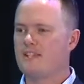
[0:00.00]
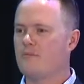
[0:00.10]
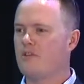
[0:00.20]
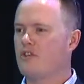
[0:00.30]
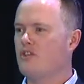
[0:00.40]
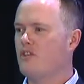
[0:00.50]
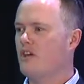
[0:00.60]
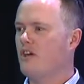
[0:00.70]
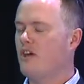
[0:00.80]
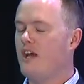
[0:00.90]

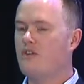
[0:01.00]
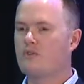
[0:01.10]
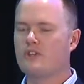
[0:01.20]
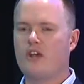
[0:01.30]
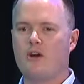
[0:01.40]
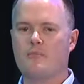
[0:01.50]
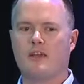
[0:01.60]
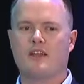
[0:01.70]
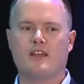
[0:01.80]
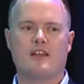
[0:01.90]
and also
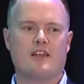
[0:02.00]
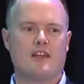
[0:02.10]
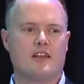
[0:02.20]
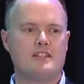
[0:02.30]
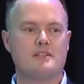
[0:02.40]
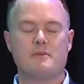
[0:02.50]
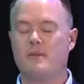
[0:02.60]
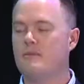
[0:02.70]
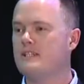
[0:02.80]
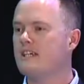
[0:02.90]
helping,
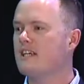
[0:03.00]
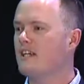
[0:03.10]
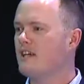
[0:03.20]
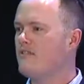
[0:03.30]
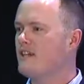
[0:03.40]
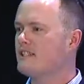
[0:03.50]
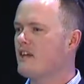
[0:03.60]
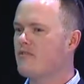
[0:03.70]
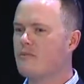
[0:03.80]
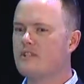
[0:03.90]
in particular, advise
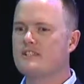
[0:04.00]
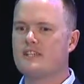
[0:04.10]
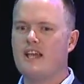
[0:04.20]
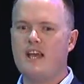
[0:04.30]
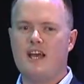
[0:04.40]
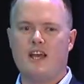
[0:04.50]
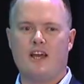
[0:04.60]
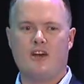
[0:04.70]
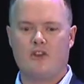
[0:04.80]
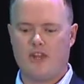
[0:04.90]
governments
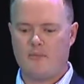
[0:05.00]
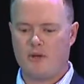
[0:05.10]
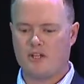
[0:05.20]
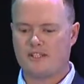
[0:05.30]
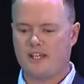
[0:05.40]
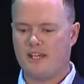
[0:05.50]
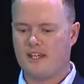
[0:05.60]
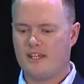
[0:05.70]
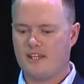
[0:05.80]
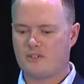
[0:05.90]
on their policy
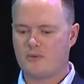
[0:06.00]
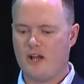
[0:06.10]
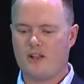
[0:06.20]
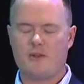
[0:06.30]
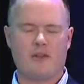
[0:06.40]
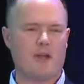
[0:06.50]
as well.